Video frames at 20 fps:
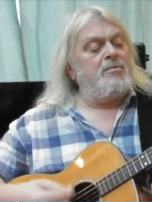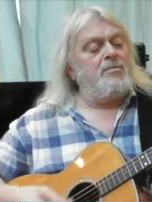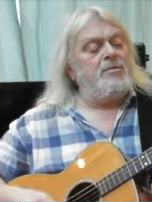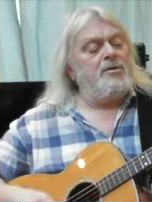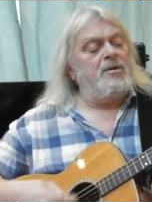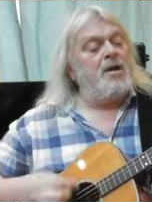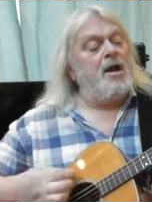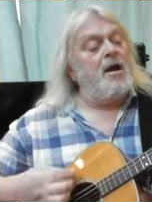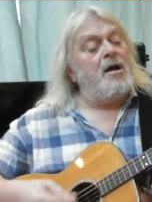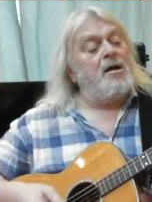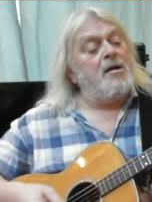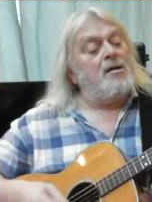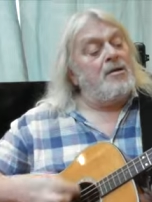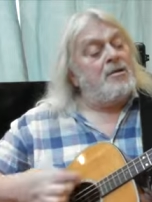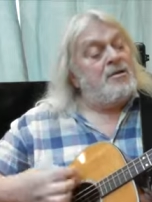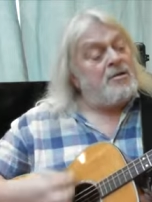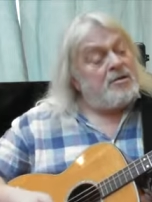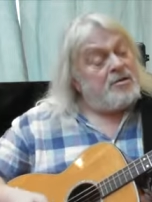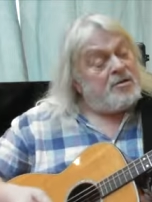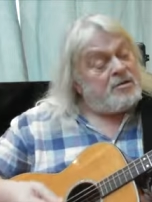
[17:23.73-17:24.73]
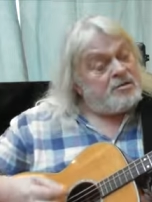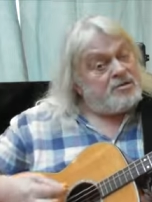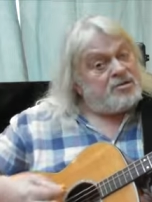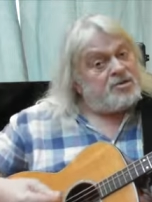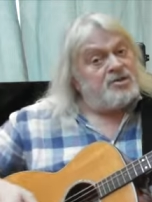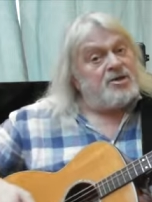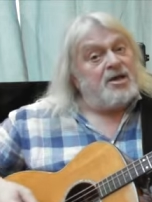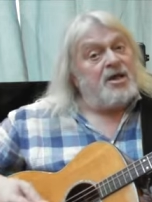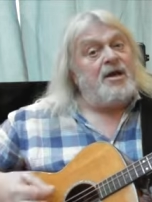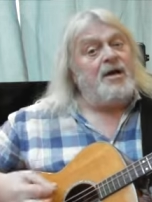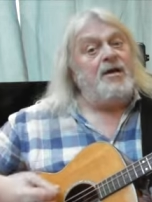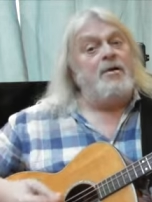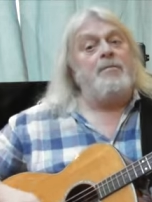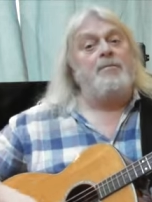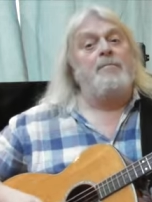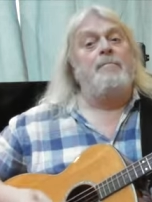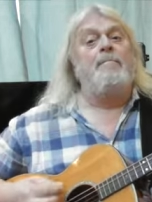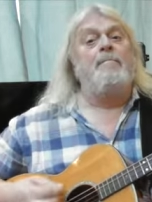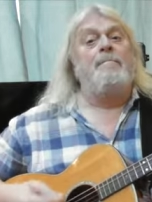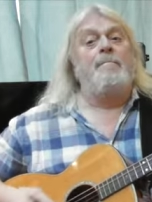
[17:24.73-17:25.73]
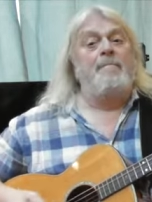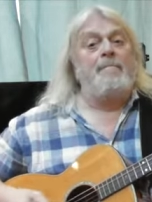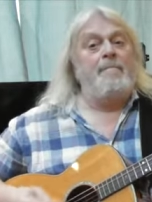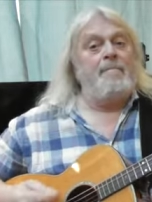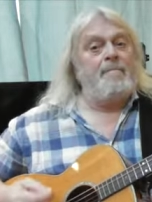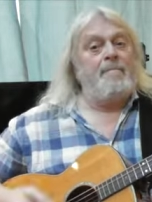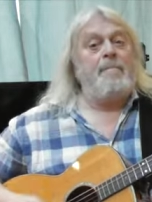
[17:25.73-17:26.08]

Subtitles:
here in Youngstown.